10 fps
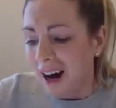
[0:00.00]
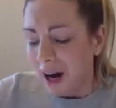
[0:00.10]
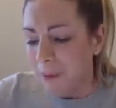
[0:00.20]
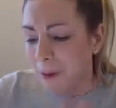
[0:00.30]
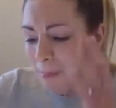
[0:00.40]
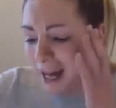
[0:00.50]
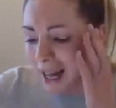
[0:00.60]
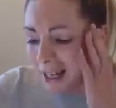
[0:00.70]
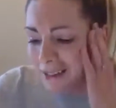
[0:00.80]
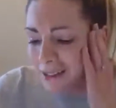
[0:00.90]
I put my
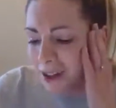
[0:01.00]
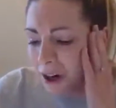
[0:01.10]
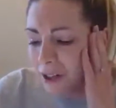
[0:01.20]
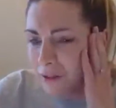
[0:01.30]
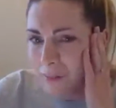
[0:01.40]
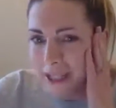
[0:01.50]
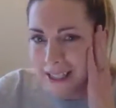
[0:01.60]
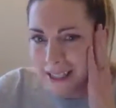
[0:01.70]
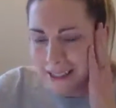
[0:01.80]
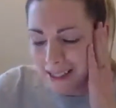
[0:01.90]
hands over my
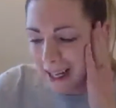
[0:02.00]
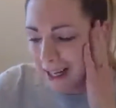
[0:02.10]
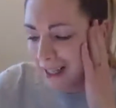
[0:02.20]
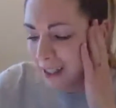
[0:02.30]
ears and I